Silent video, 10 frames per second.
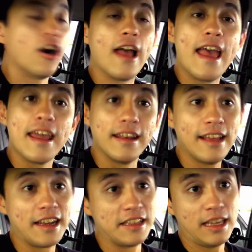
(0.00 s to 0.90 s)
And
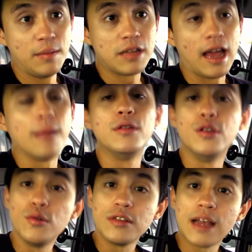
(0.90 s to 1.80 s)
at the same time, do
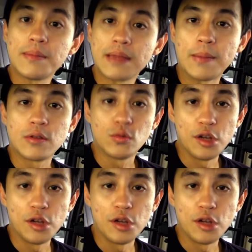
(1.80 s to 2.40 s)
you sometimes